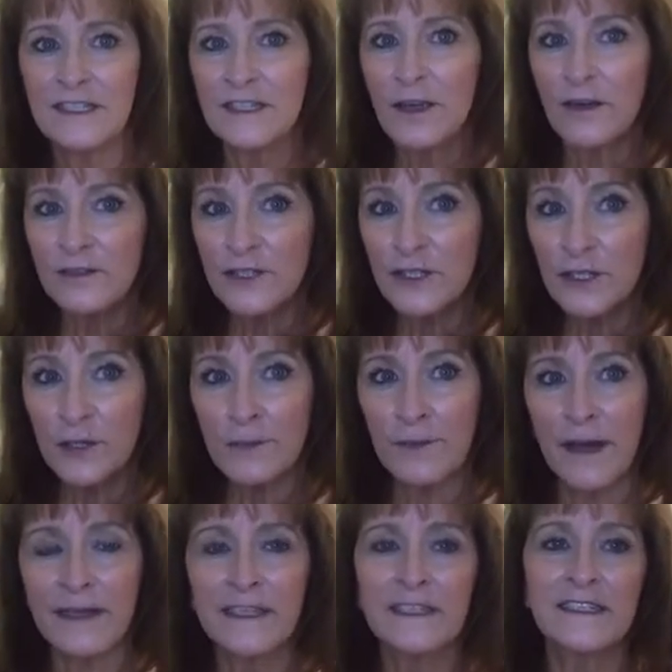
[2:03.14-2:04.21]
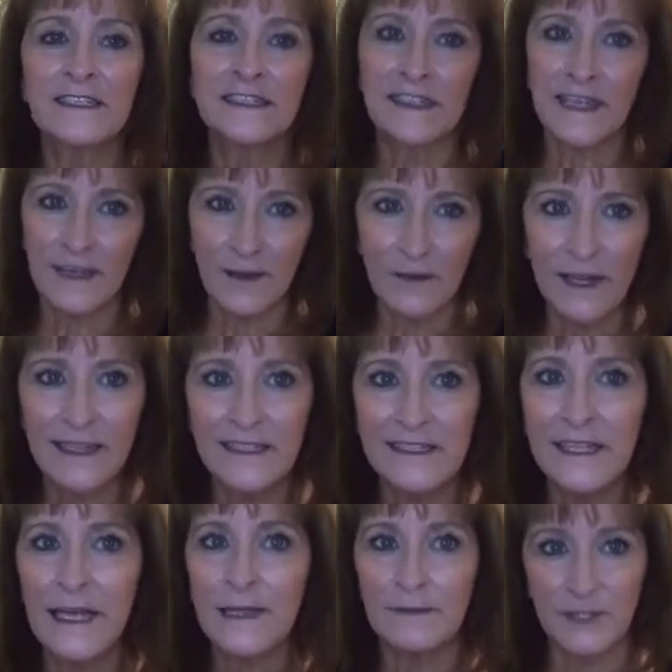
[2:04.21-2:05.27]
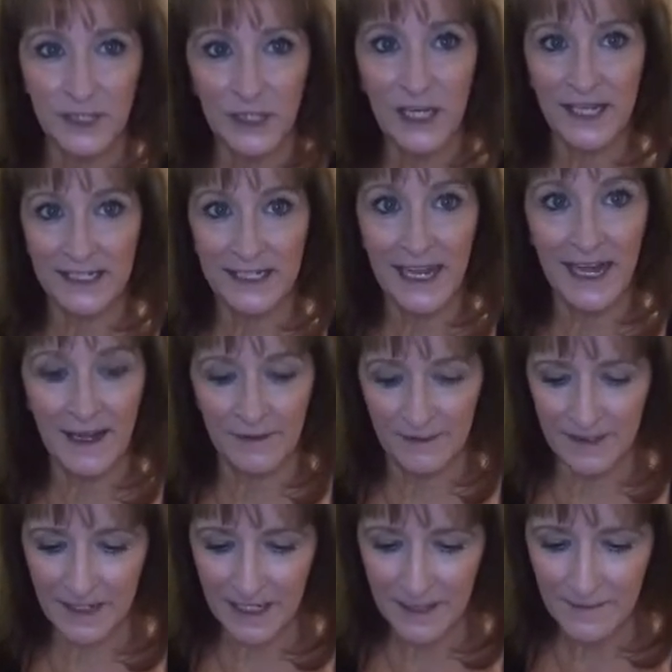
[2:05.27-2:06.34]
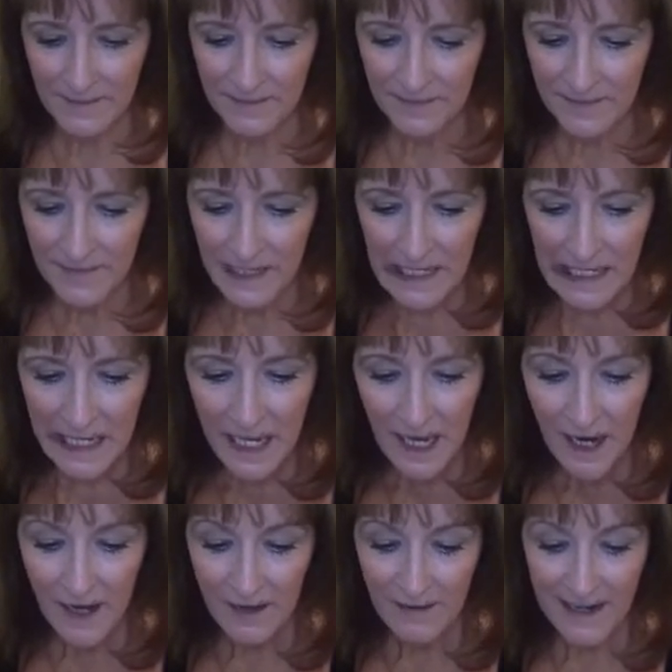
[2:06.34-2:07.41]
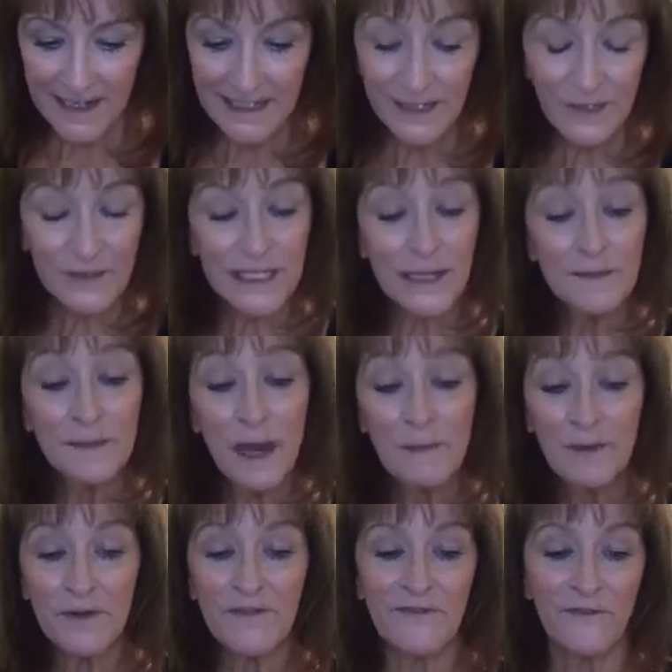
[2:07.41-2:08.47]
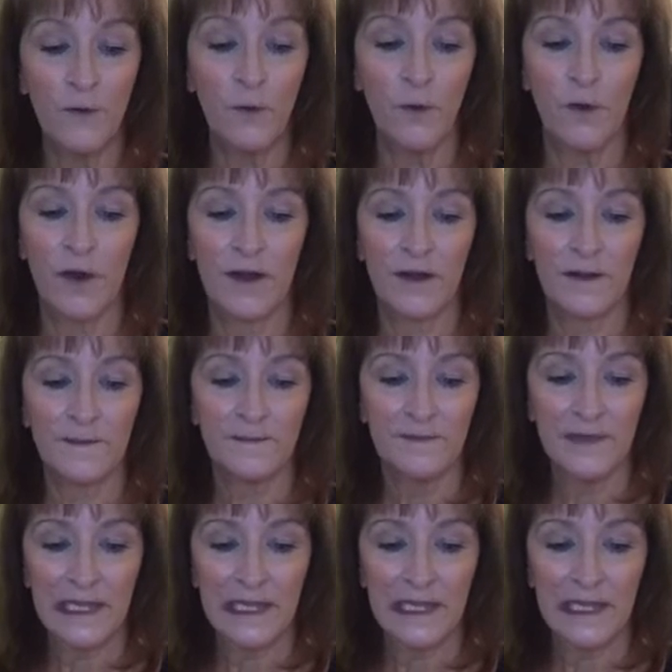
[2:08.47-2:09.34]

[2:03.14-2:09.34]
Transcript: just causes your body to say, okay, it's time to shut down. All right, so tip number 4,